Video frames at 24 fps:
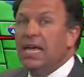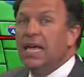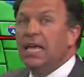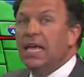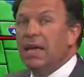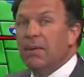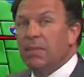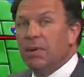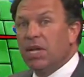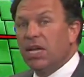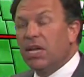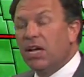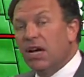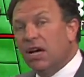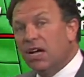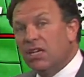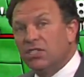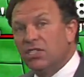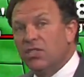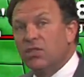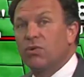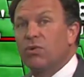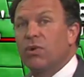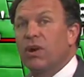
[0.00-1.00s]
And
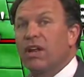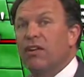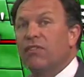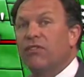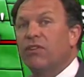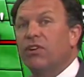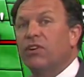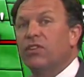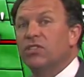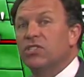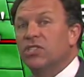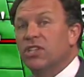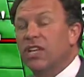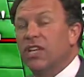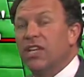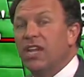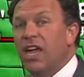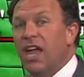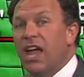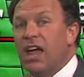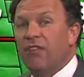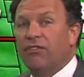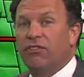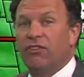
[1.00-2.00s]
because of the rainfall,
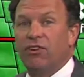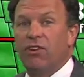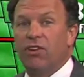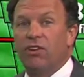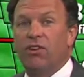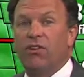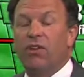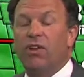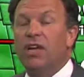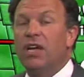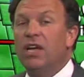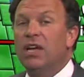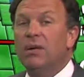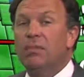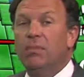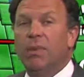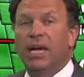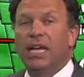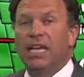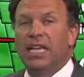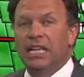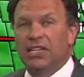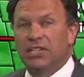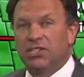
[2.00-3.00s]
Sunday afternoon
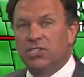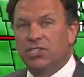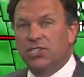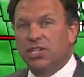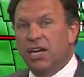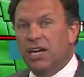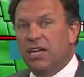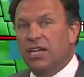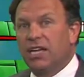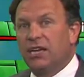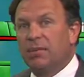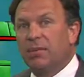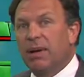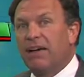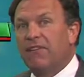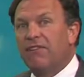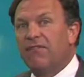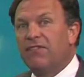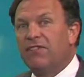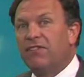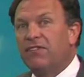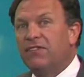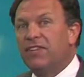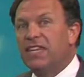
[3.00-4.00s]
might get stuck at
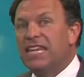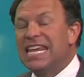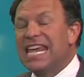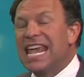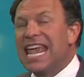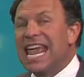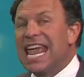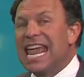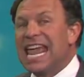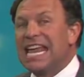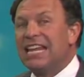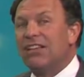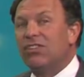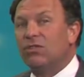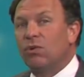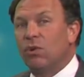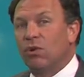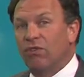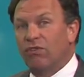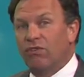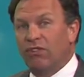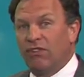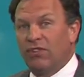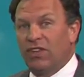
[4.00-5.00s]
about 58
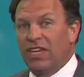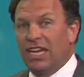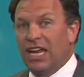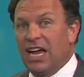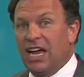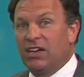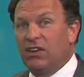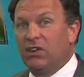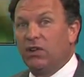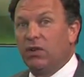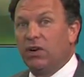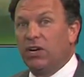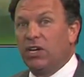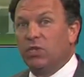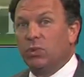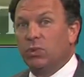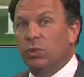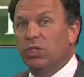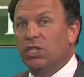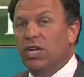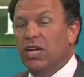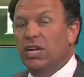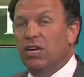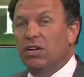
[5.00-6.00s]
or 59 degrees.
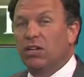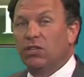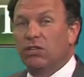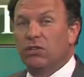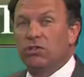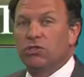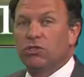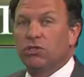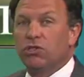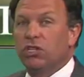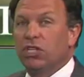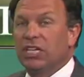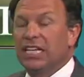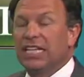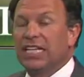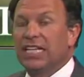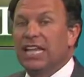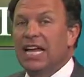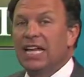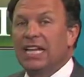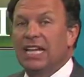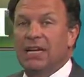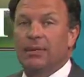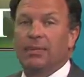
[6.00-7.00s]
We'll take a closer look at
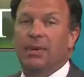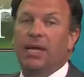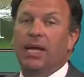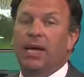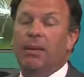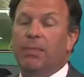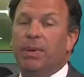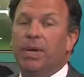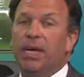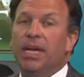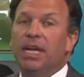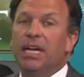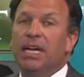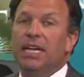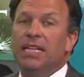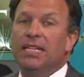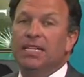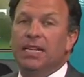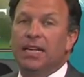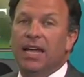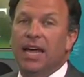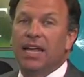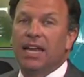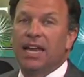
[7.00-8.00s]
that coming up
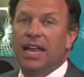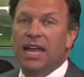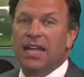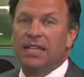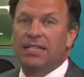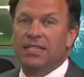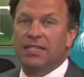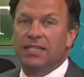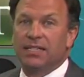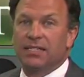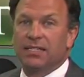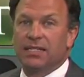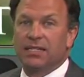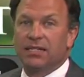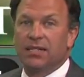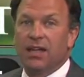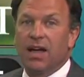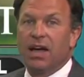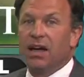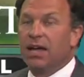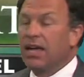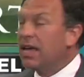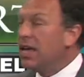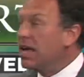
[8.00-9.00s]
tonight at 6
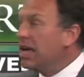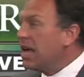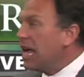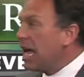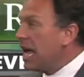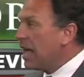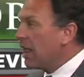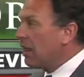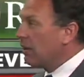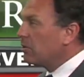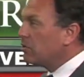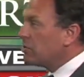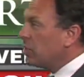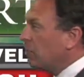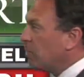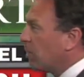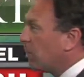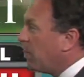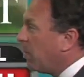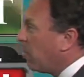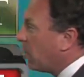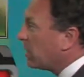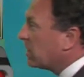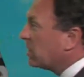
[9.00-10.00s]
o'clock. Allergy report